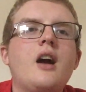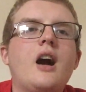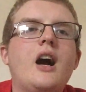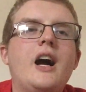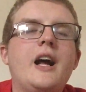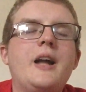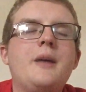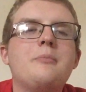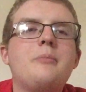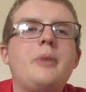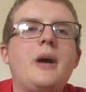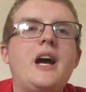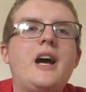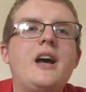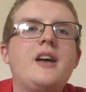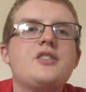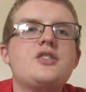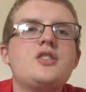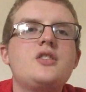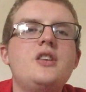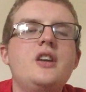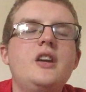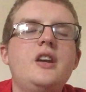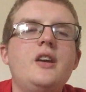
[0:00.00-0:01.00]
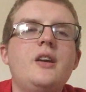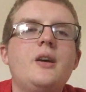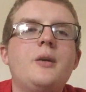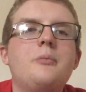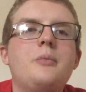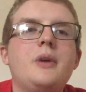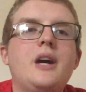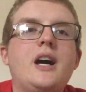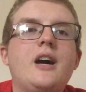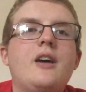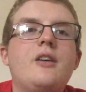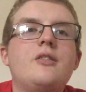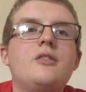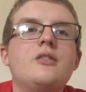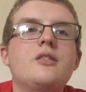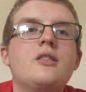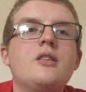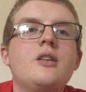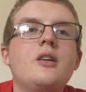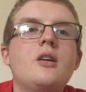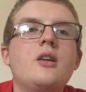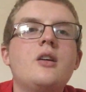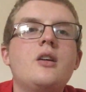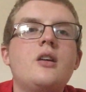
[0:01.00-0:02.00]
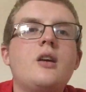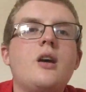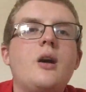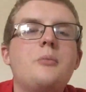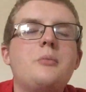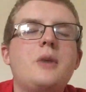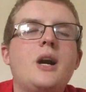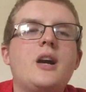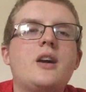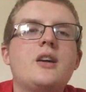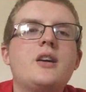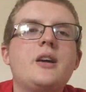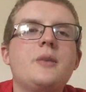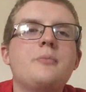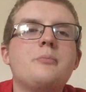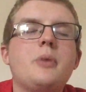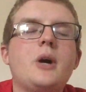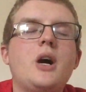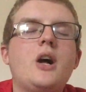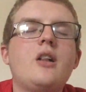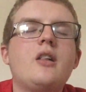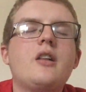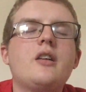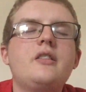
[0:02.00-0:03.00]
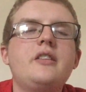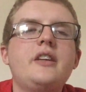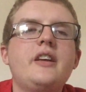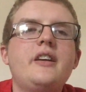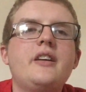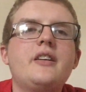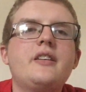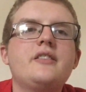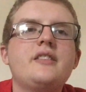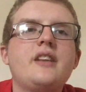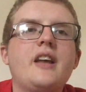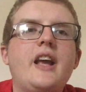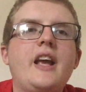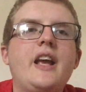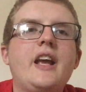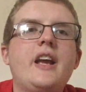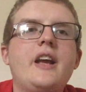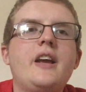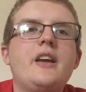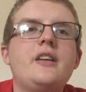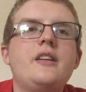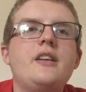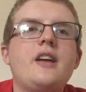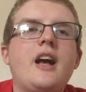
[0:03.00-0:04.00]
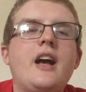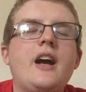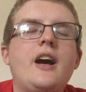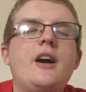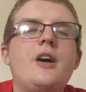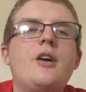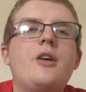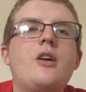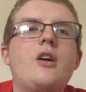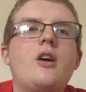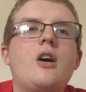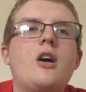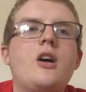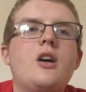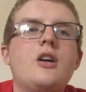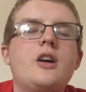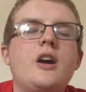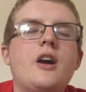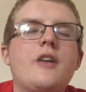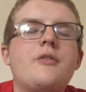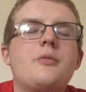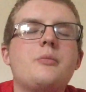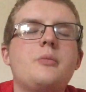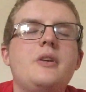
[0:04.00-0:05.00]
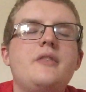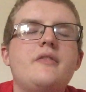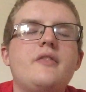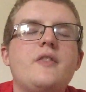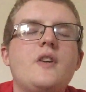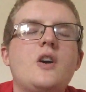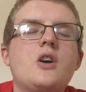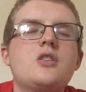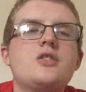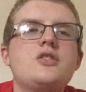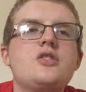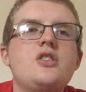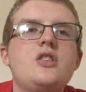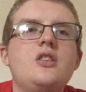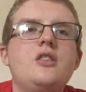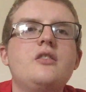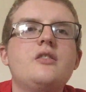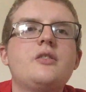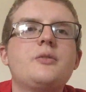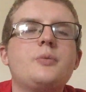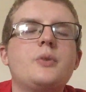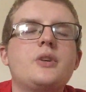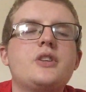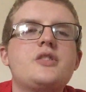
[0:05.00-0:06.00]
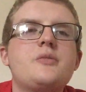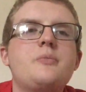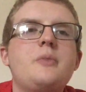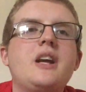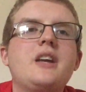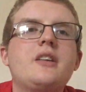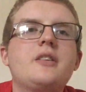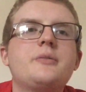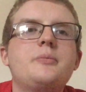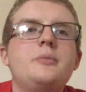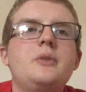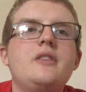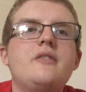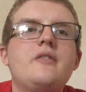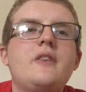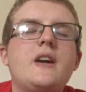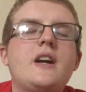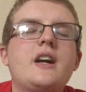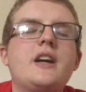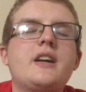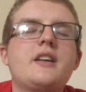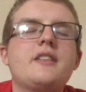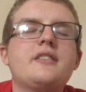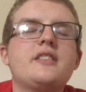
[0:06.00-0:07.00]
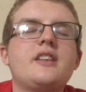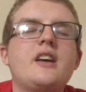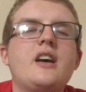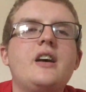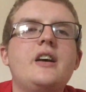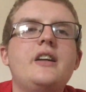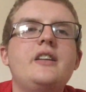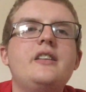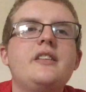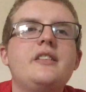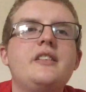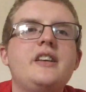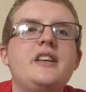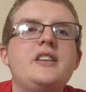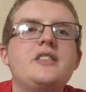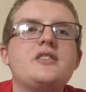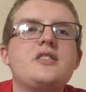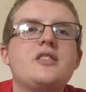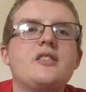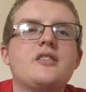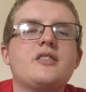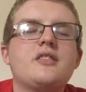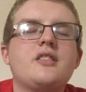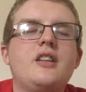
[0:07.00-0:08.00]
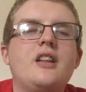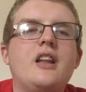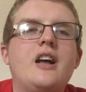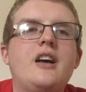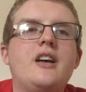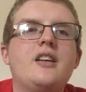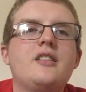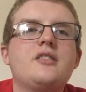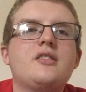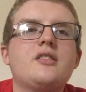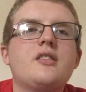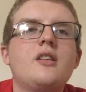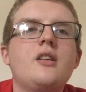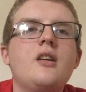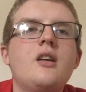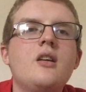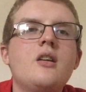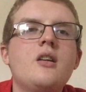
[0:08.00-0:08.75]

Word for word: I am passionate about American politics, and how our government functions, which makes me very excited to teach this class.